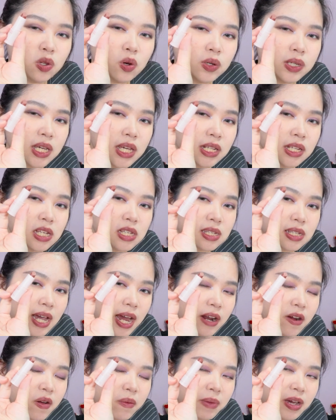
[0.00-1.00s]
Low-key, this
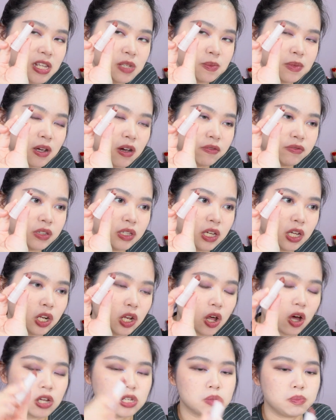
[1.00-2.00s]
kind of reminds me of the
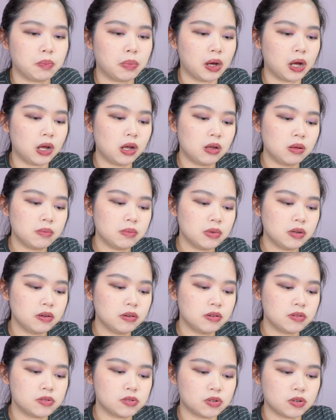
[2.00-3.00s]
Gloss Balm.
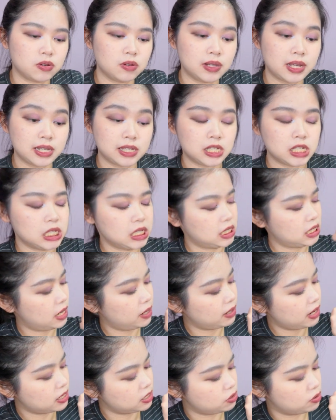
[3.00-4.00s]
So let's
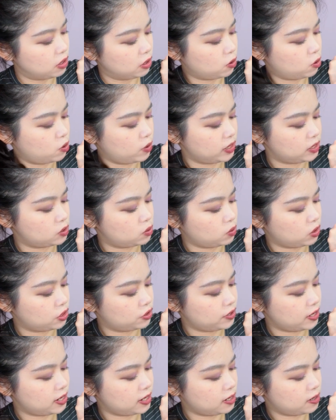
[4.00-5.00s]
do a quick
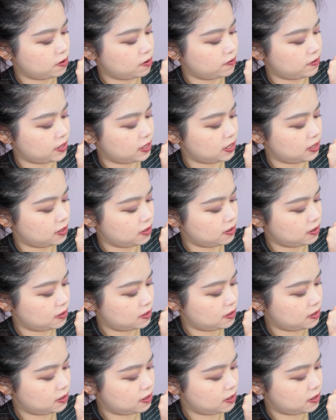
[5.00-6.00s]
swatch right now over here.
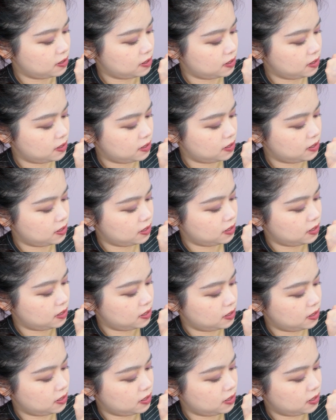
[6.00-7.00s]

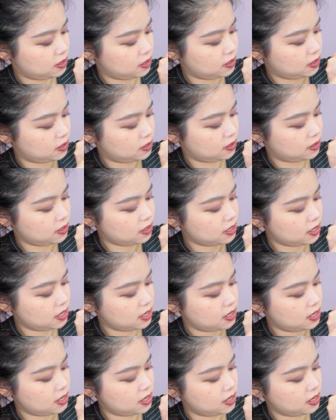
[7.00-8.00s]
Kinda, a little
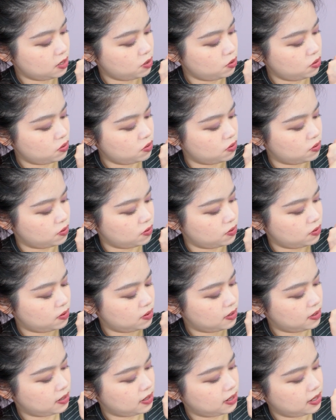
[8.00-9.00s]
bit. It feels a little bit
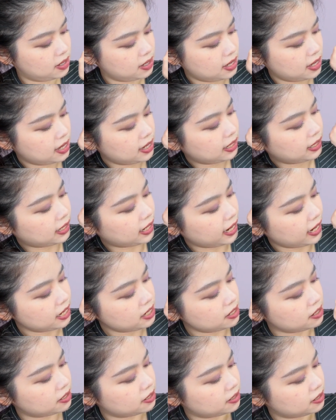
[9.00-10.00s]
stiffer.
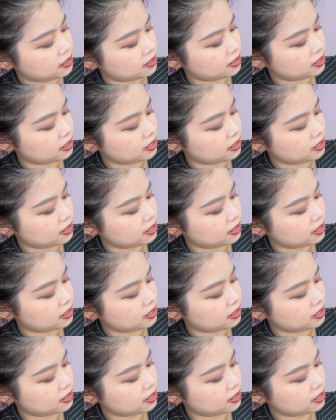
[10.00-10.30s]
It's a nice